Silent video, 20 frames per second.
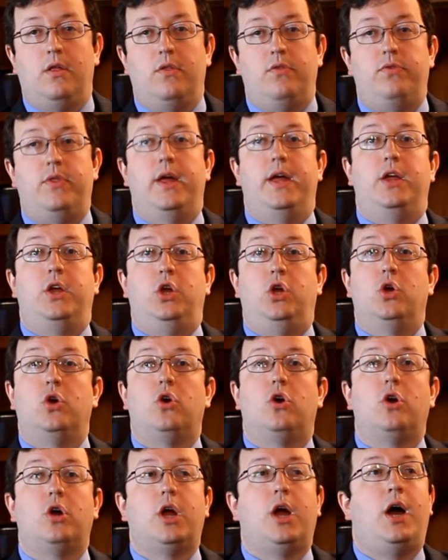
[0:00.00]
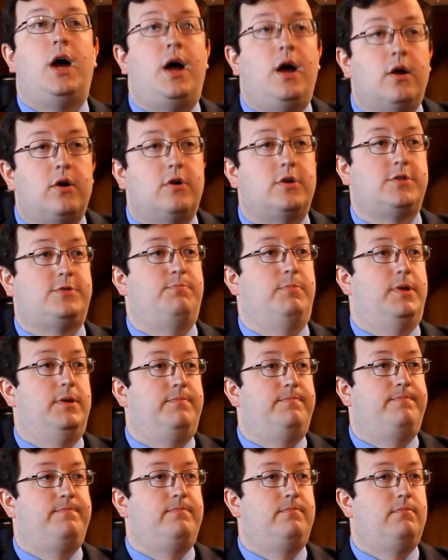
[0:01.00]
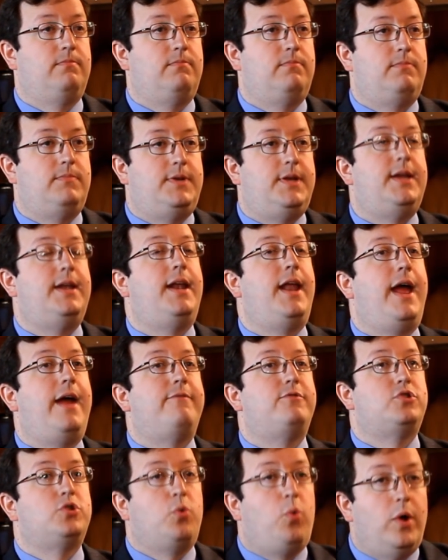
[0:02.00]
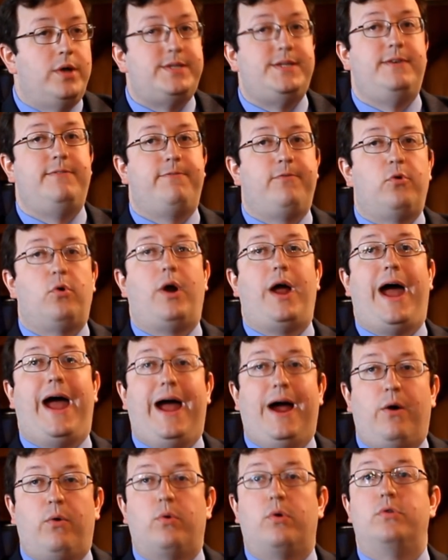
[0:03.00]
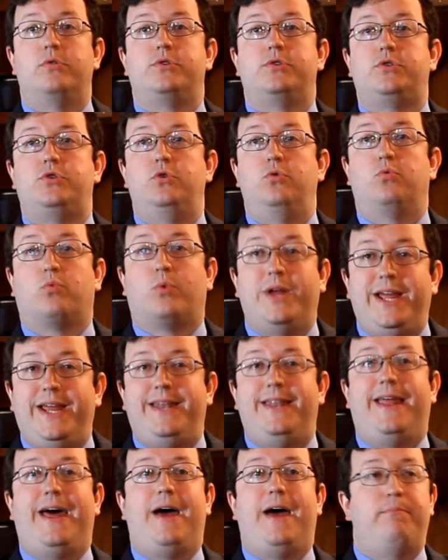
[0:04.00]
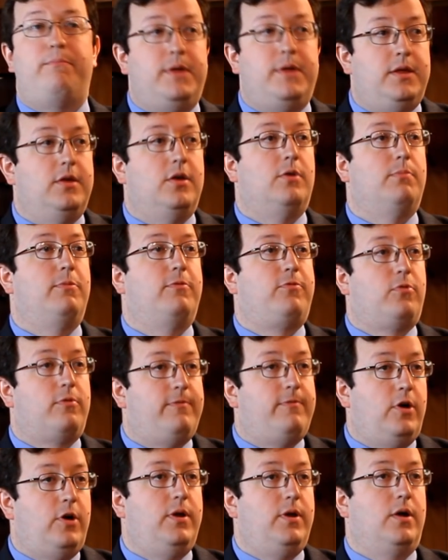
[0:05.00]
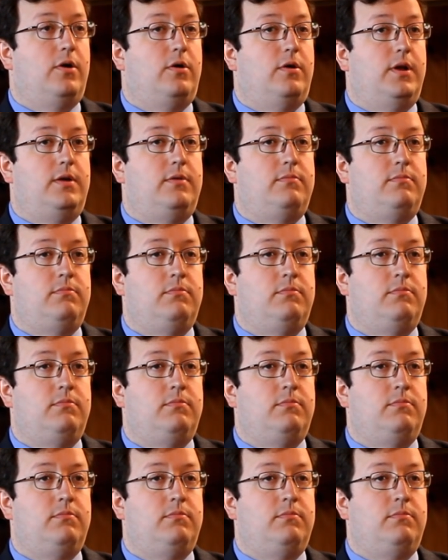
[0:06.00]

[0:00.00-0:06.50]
that your congressman didn't have 24 hours to read that bill before voting on it?